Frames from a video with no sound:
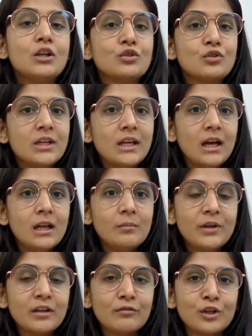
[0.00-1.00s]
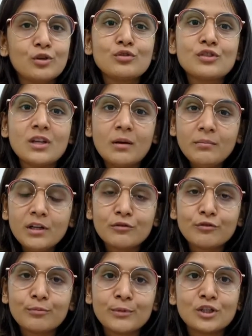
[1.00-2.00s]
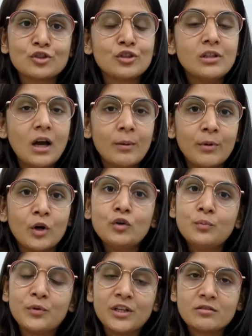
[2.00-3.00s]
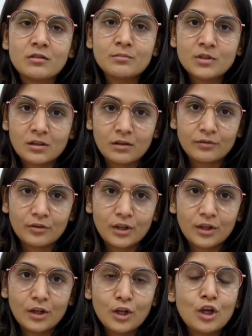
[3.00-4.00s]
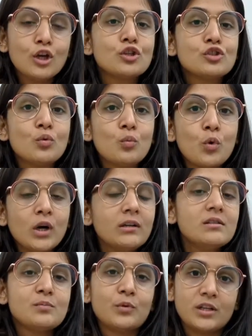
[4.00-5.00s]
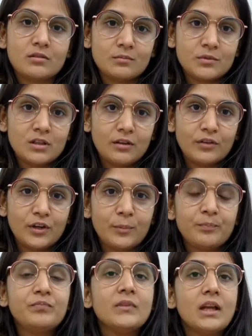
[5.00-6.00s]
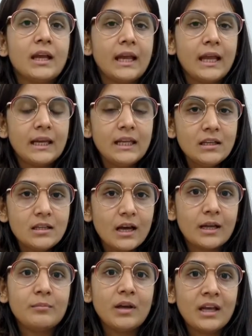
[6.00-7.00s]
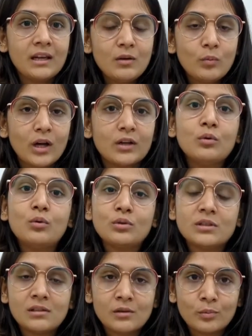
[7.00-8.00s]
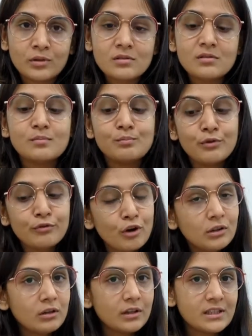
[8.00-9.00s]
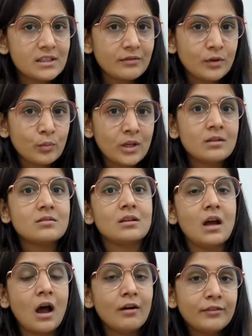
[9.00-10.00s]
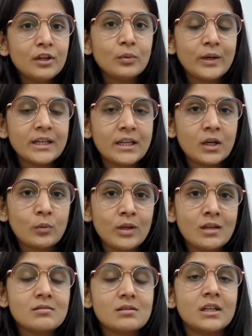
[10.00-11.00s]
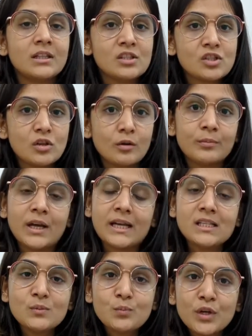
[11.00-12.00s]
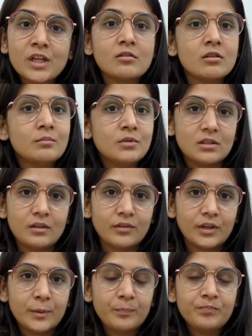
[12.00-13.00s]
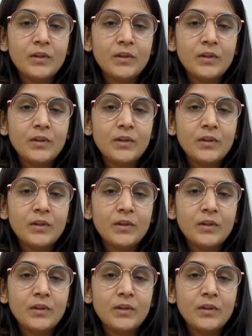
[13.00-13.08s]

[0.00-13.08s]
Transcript: Today, I'll be giving you some information about preterm delivery. So what is preterm delivery? Anytime anyone who delivers before 37 weeks and after 28 weeks, it is termed as preterm delivery.